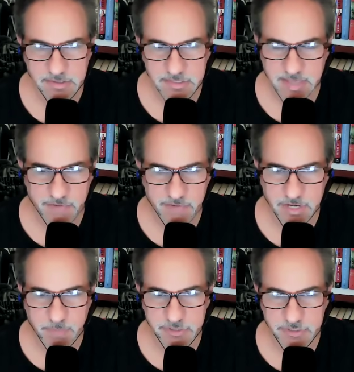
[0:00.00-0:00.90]

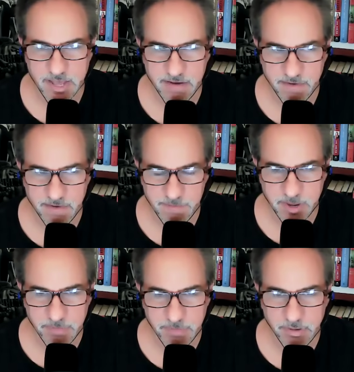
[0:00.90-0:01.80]
70% of
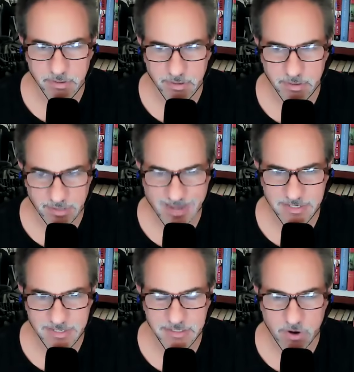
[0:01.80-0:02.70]
people
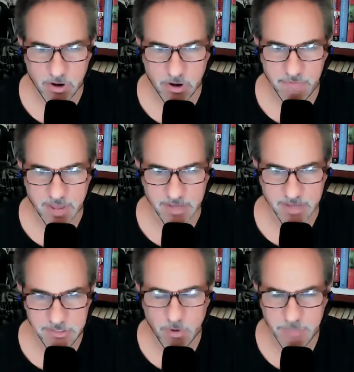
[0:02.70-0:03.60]
liked RFK.
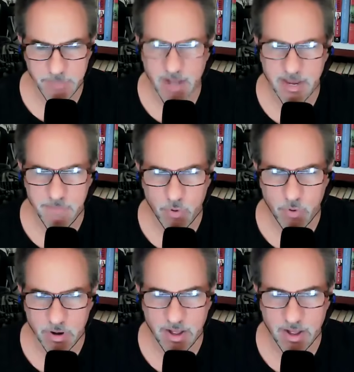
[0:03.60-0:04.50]
So I'm talking
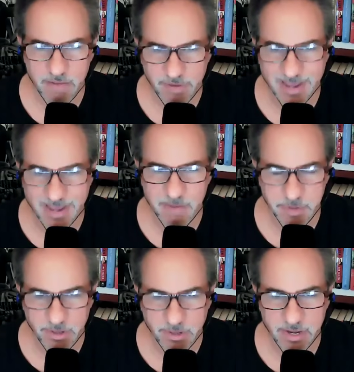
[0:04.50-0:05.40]
more of
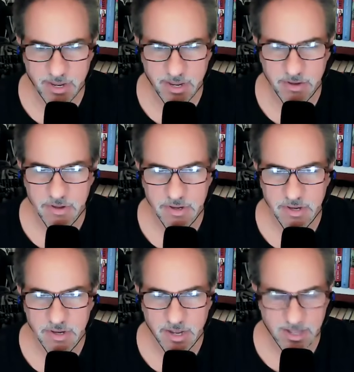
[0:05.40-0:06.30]
likability.
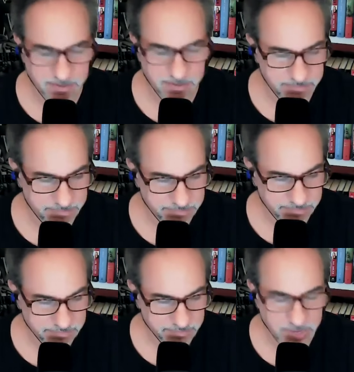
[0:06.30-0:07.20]
And
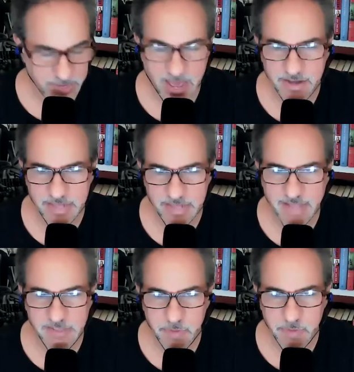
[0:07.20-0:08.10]

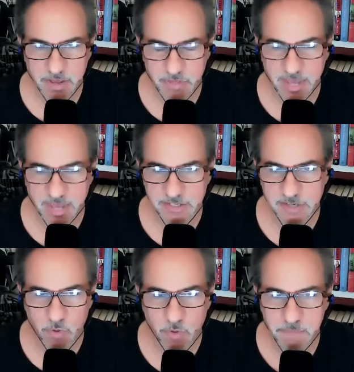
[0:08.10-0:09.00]
that's a big thing.
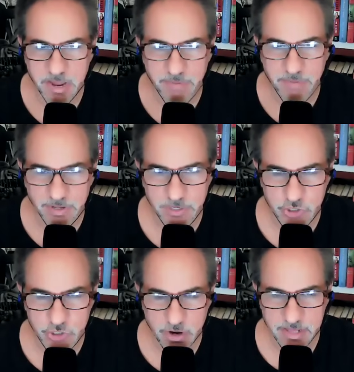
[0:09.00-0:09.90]
So when people look at
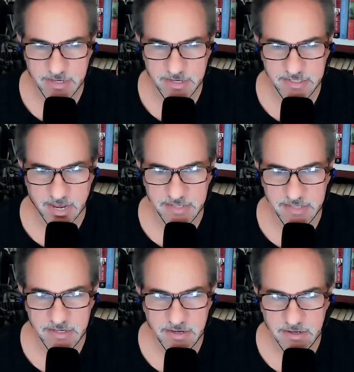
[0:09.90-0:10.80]
Journey these days,